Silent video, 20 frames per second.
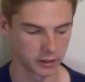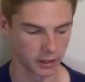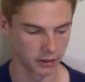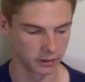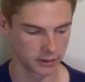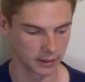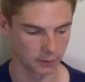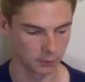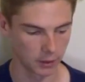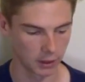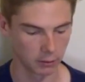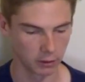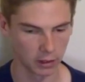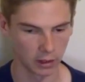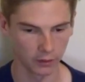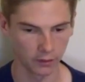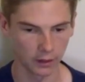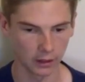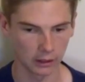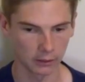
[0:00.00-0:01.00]
So somewhere where
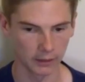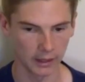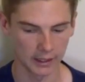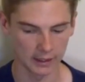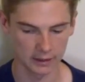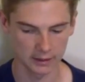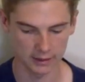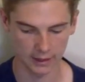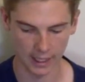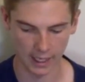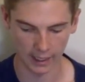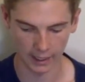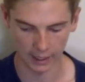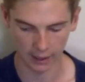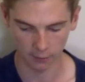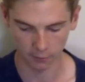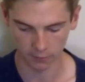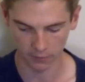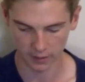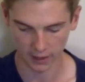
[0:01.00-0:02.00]
I think I'm going to snag up,